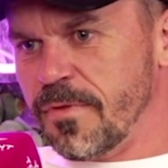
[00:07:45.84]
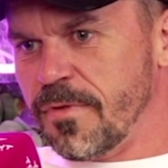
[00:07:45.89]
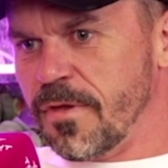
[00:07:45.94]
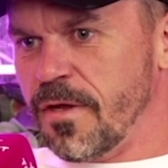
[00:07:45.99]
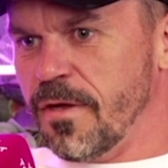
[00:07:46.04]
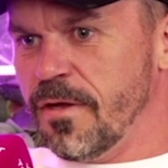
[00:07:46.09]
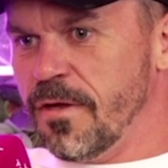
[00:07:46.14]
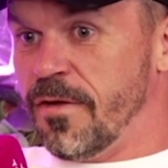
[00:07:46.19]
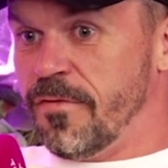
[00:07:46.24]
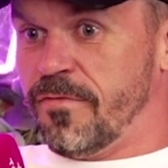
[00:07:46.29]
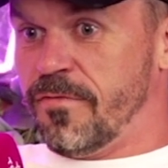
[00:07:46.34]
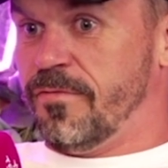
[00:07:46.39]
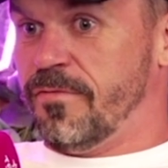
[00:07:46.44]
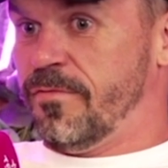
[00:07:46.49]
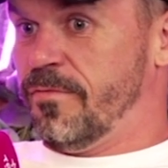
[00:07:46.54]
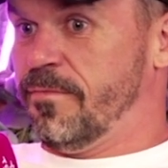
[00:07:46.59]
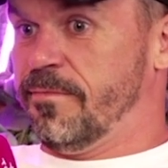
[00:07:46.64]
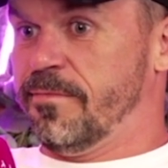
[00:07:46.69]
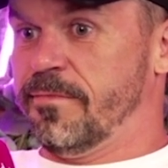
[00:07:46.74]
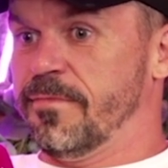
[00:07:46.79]

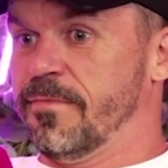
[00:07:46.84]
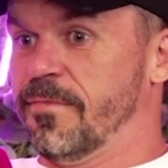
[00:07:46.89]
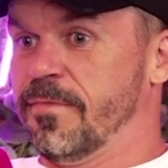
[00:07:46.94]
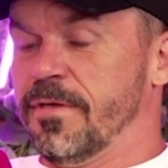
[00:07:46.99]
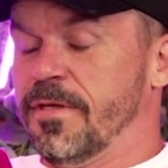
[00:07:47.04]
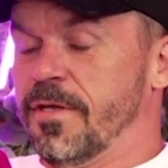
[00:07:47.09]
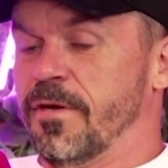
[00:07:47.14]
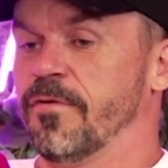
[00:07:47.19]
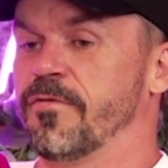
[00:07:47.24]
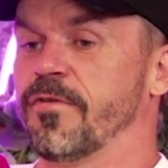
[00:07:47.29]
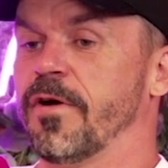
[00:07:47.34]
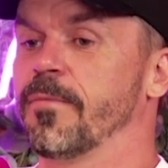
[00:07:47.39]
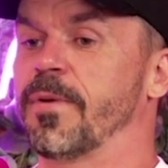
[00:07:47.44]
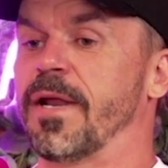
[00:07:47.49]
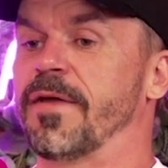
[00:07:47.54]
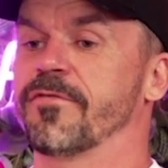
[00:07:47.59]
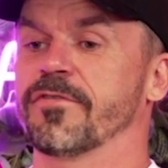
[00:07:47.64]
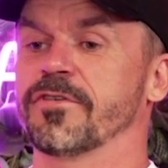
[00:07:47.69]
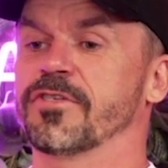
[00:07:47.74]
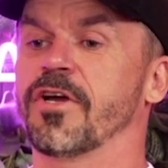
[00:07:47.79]
if I'm
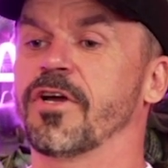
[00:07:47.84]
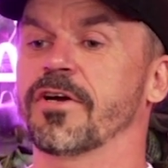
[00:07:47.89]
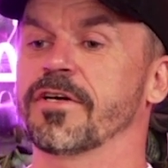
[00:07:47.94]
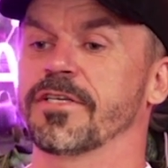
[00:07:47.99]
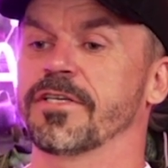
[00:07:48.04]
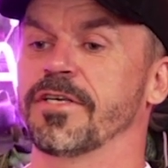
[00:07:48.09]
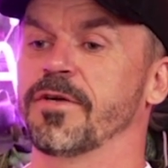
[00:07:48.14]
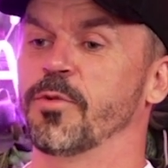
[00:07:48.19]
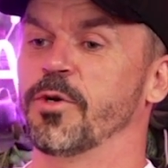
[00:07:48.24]
playing for a soccer team